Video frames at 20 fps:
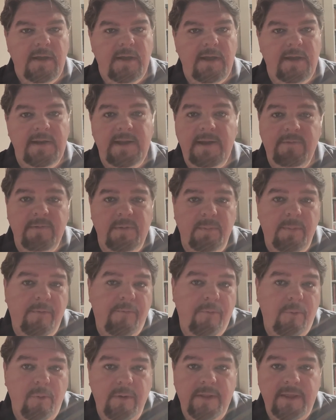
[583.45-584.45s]
And even
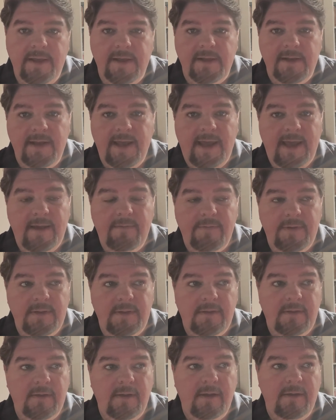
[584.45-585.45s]
before then,
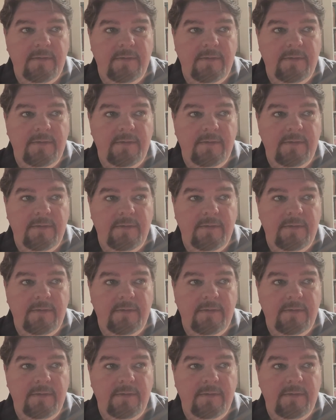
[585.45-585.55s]
having